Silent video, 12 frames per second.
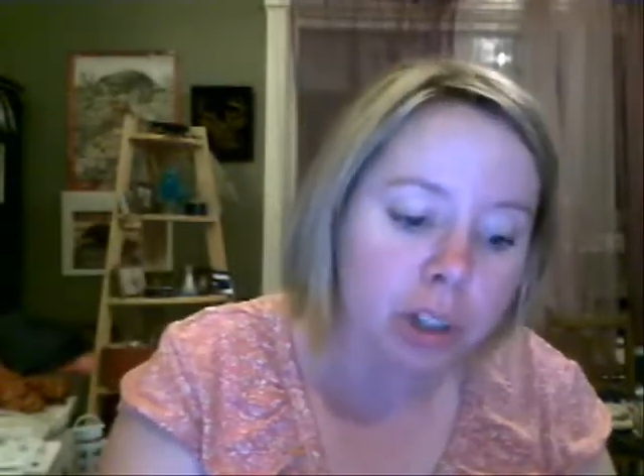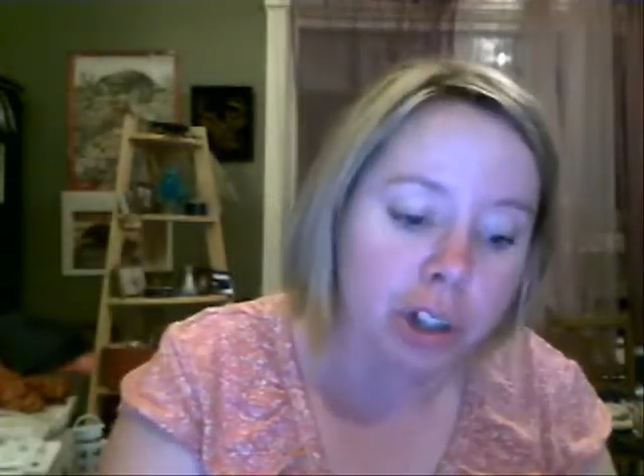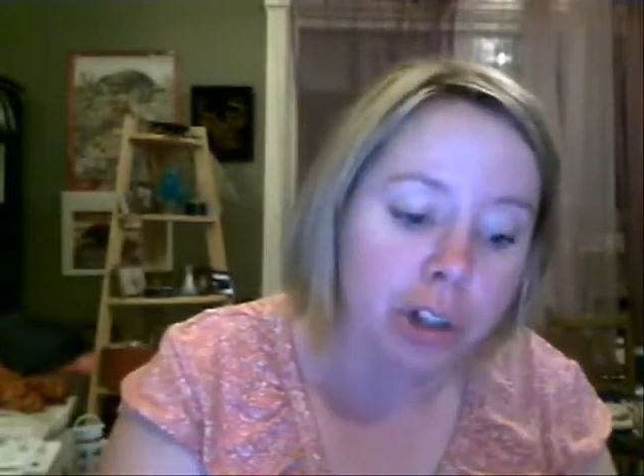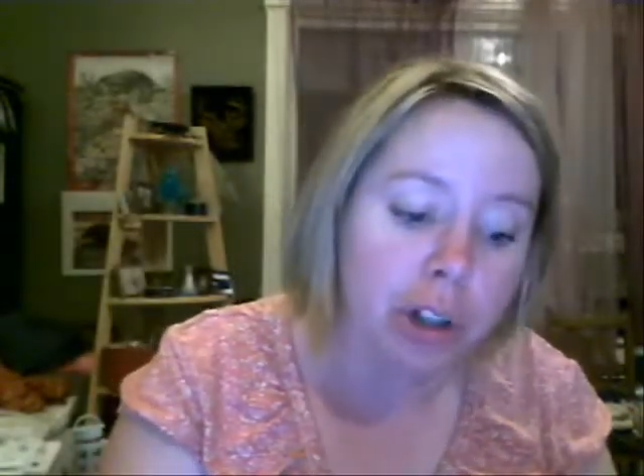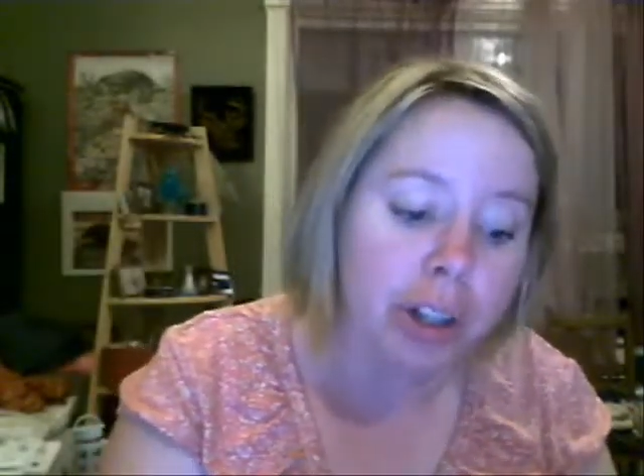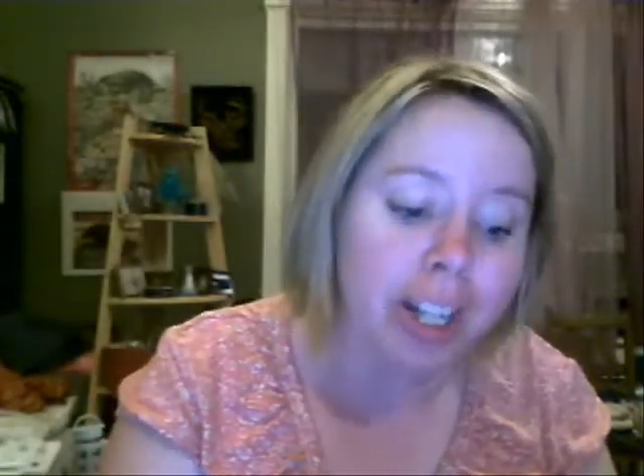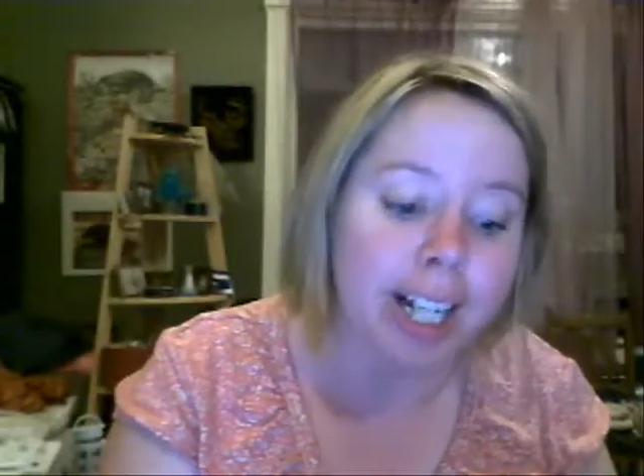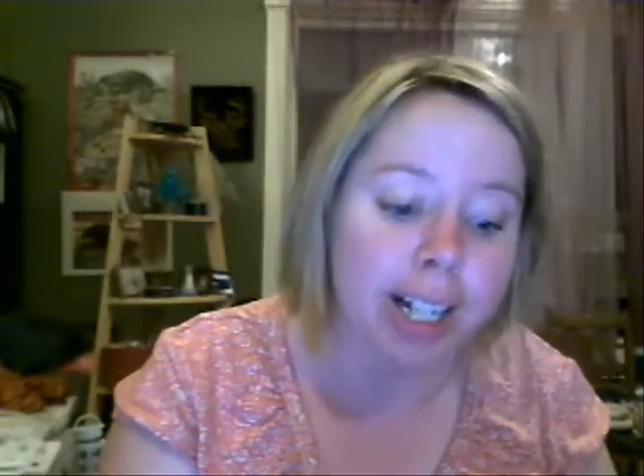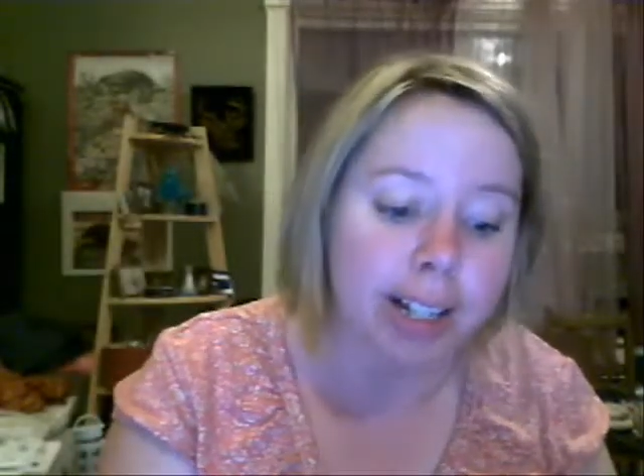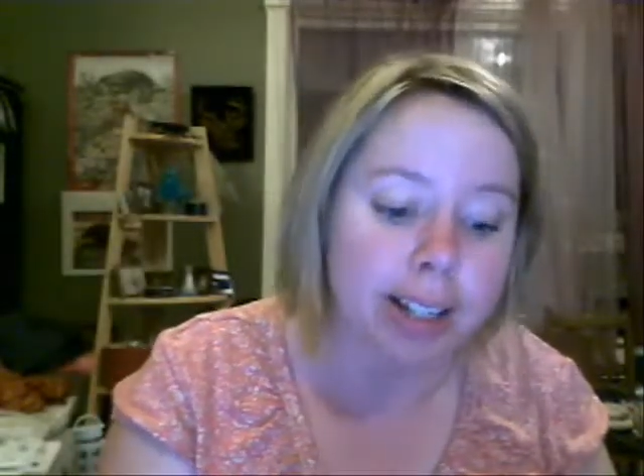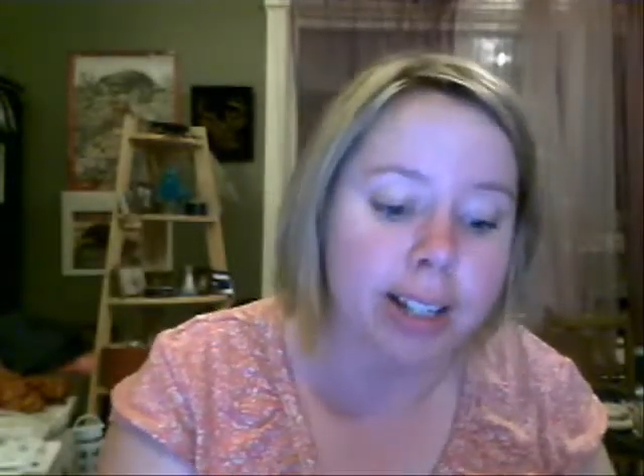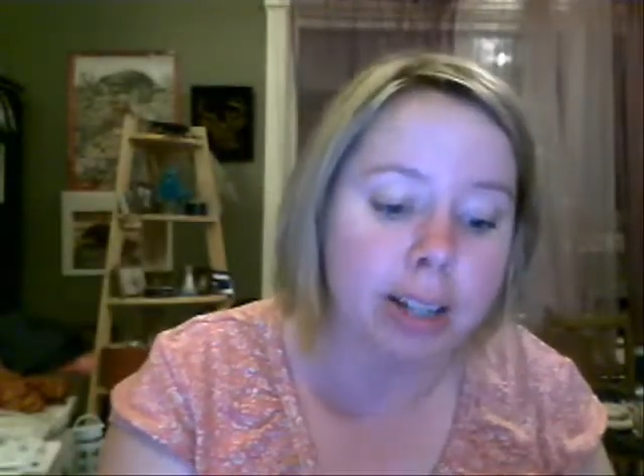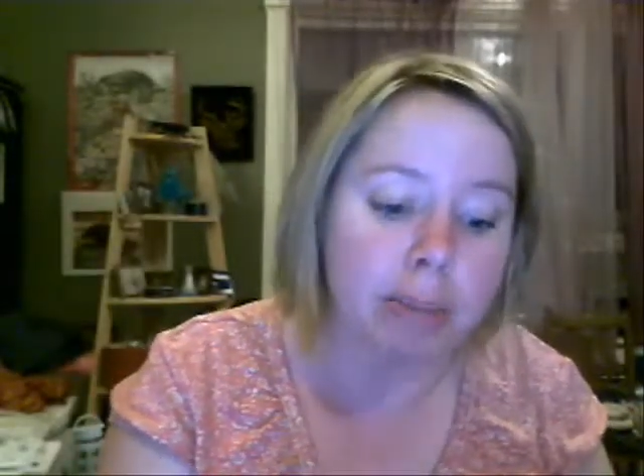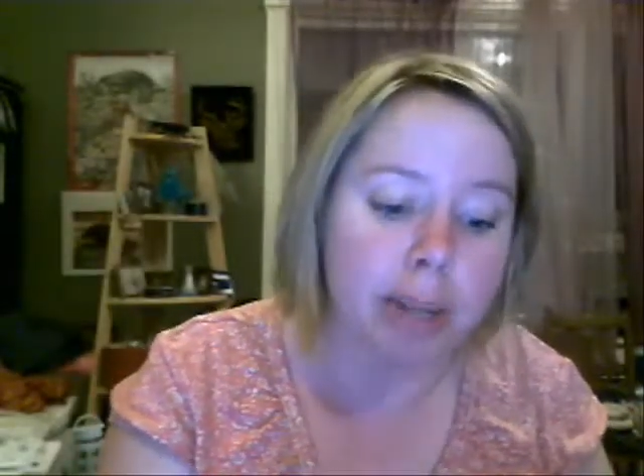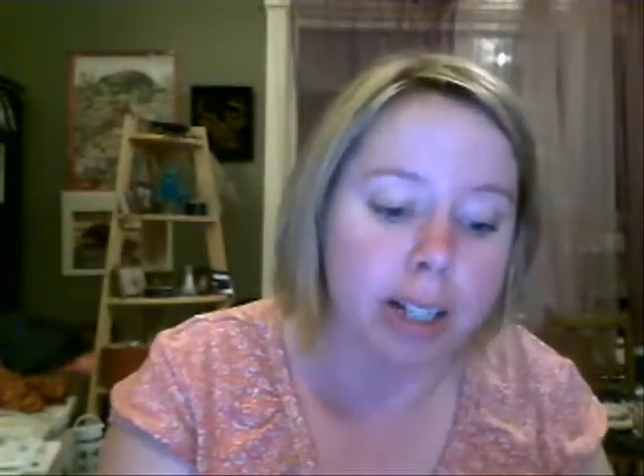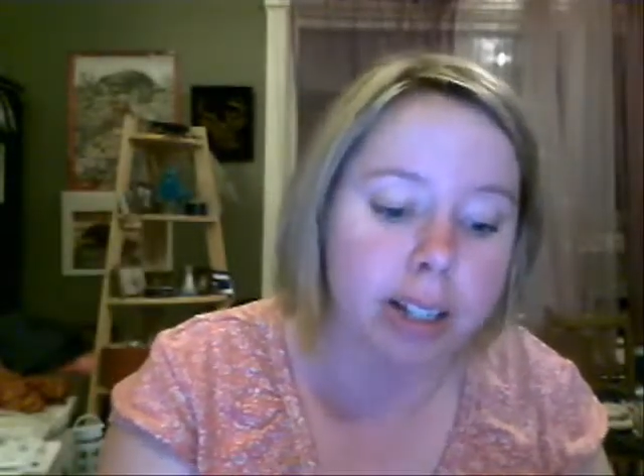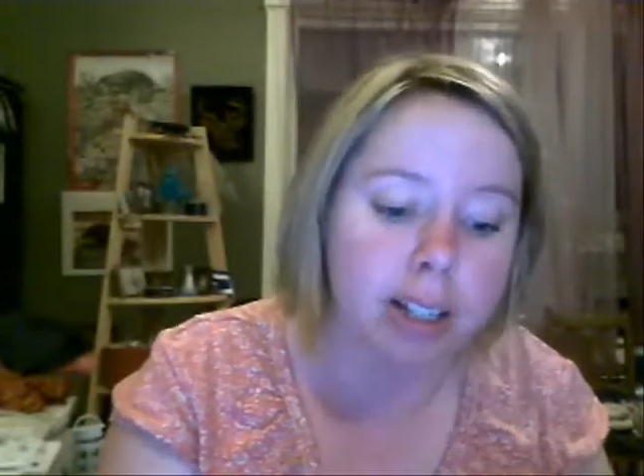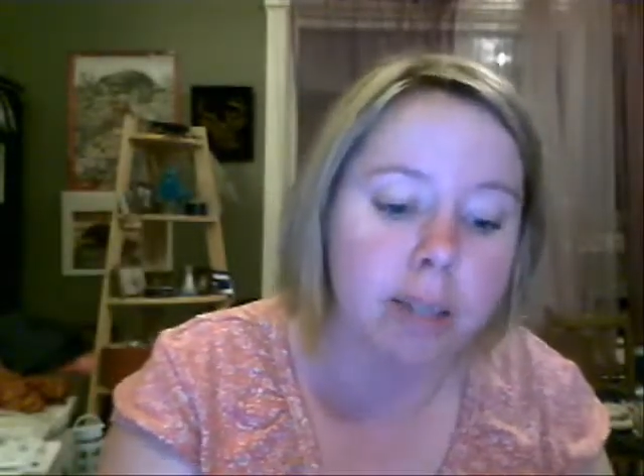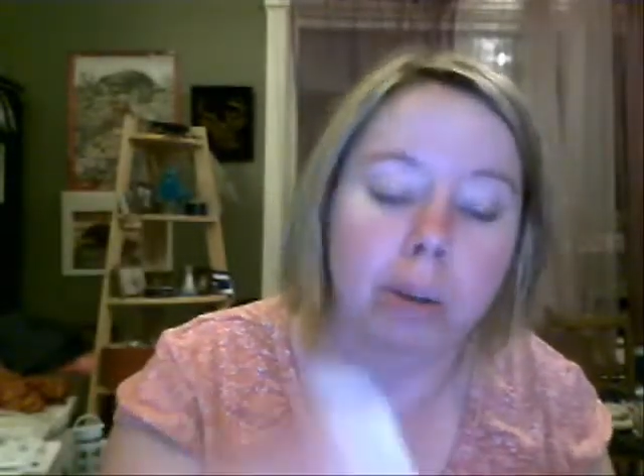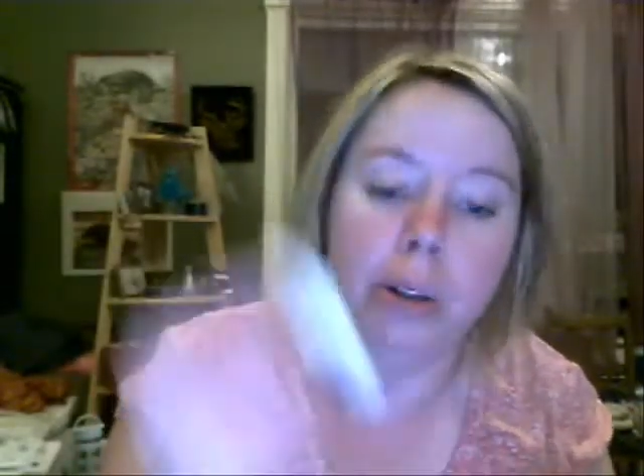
the good thing is this means this